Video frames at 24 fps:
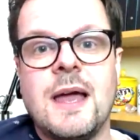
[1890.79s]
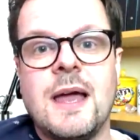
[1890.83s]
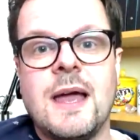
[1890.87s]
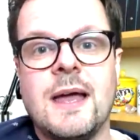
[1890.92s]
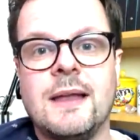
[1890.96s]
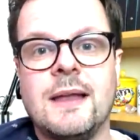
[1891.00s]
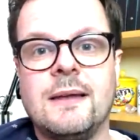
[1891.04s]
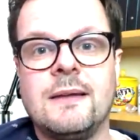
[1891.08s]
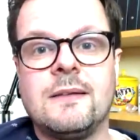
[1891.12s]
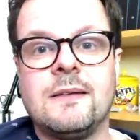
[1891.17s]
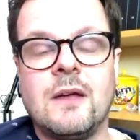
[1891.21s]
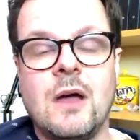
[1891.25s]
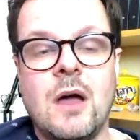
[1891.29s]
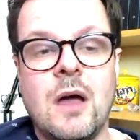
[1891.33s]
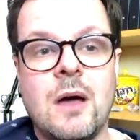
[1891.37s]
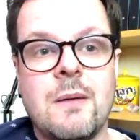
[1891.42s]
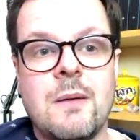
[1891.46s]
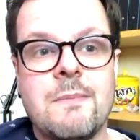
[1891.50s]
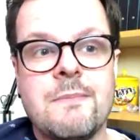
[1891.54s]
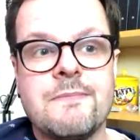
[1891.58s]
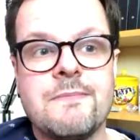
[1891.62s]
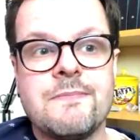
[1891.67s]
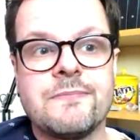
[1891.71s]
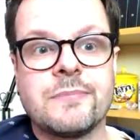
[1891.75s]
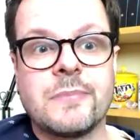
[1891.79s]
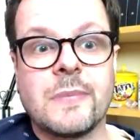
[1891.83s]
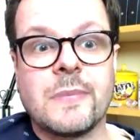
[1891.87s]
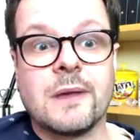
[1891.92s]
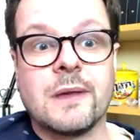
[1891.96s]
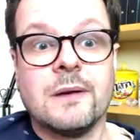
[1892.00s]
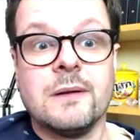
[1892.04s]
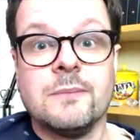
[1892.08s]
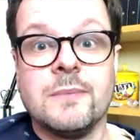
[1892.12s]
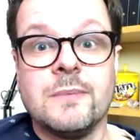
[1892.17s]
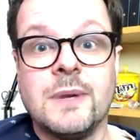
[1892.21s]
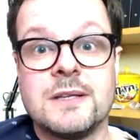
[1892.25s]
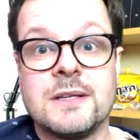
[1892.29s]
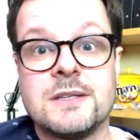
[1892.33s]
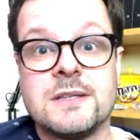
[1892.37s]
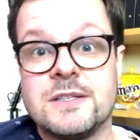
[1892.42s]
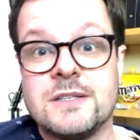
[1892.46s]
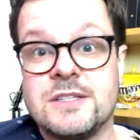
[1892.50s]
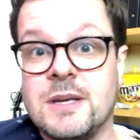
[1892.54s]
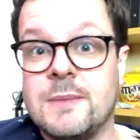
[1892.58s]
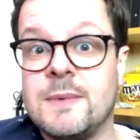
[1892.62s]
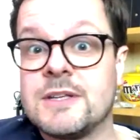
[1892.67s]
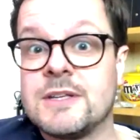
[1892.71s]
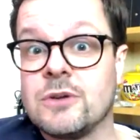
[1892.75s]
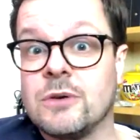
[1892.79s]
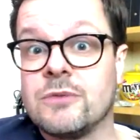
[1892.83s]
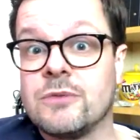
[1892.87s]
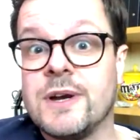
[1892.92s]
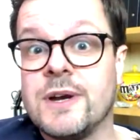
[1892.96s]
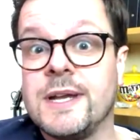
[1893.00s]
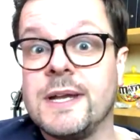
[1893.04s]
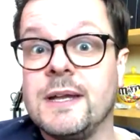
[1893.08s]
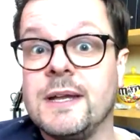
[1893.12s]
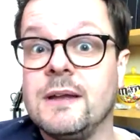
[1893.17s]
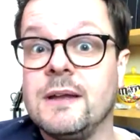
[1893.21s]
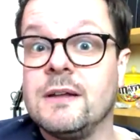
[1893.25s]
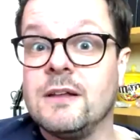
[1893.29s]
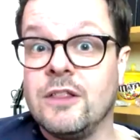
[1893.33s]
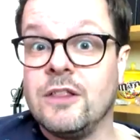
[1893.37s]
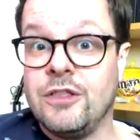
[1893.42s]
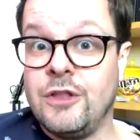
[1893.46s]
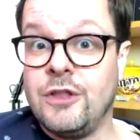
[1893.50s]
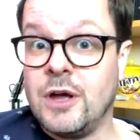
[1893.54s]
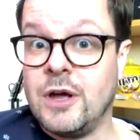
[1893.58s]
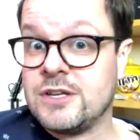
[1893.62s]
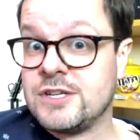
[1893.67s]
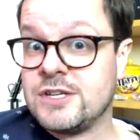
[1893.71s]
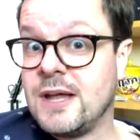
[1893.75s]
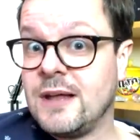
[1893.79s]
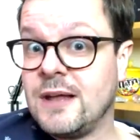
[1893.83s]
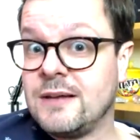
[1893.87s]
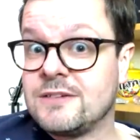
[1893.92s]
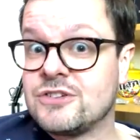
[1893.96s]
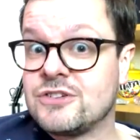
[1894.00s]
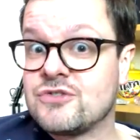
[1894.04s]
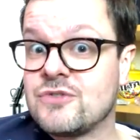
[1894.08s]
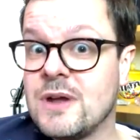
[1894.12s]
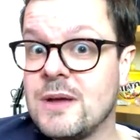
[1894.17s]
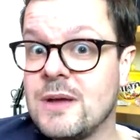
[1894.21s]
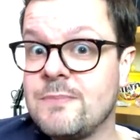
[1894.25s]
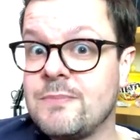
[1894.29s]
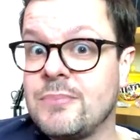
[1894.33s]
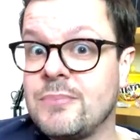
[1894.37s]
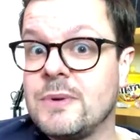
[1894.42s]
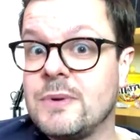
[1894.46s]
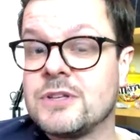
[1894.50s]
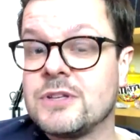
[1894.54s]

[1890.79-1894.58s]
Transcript: And but Tim has already done that trip.